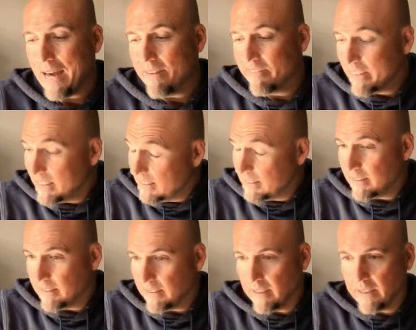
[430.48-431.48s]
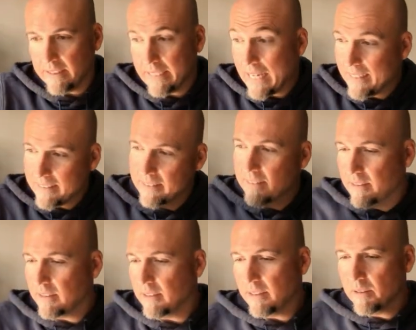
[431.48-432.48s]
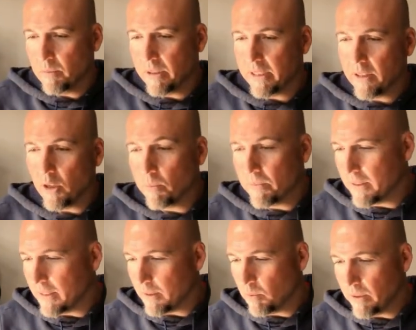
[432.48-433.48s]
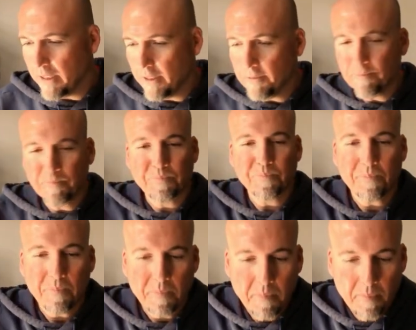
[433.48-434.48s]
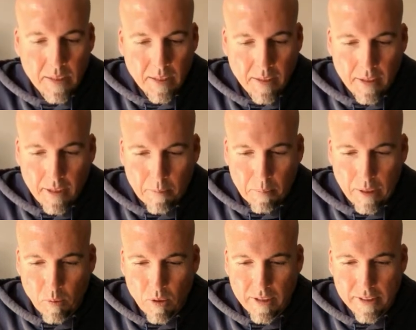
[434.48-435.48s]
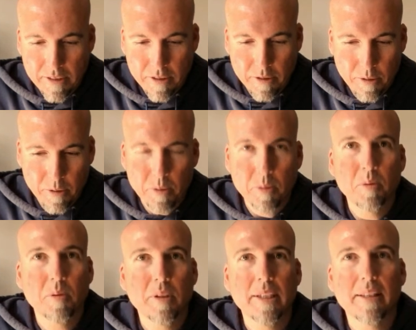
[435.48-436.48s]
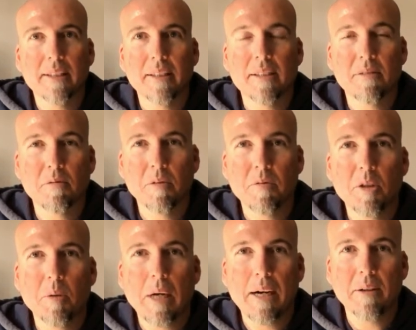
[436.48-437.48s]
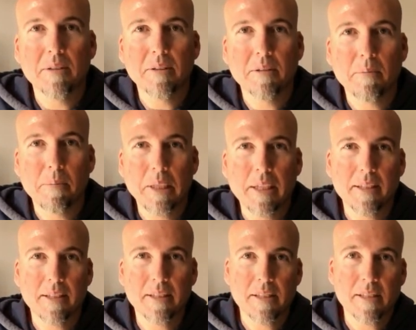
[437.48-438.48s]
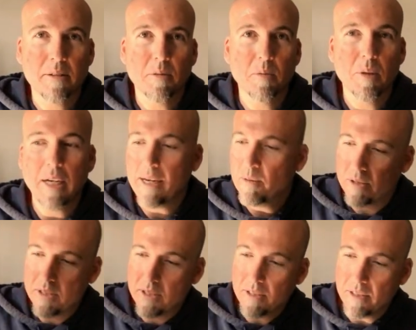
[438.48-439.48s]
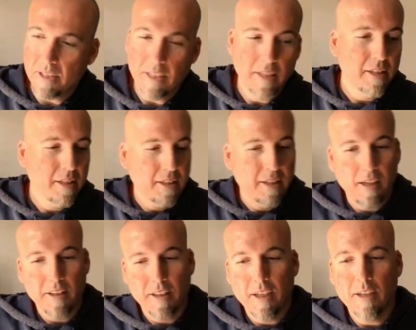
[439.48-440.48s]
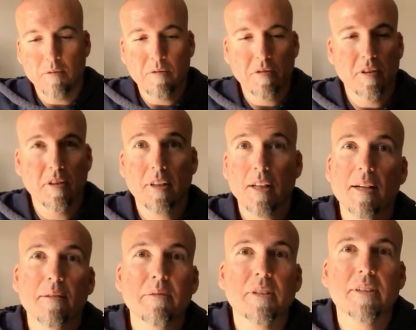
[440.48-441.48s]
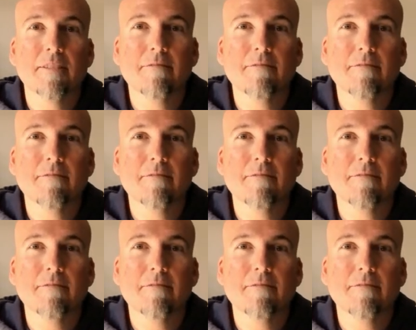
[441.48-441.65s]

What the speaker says: haven't yet. We can hope that they will. But I wanted to get this review out because when I was on the hunt for gloves,